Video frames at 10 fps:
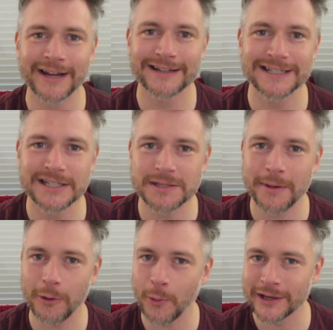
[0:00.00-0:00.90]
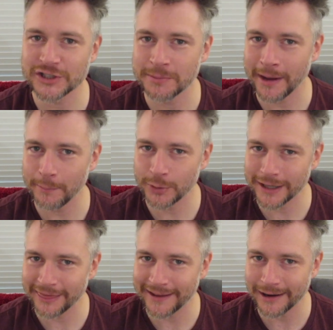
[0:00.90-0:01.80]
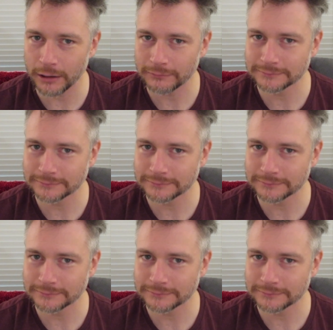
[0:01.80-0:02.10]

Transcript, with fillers: any ideas about why she might put it there?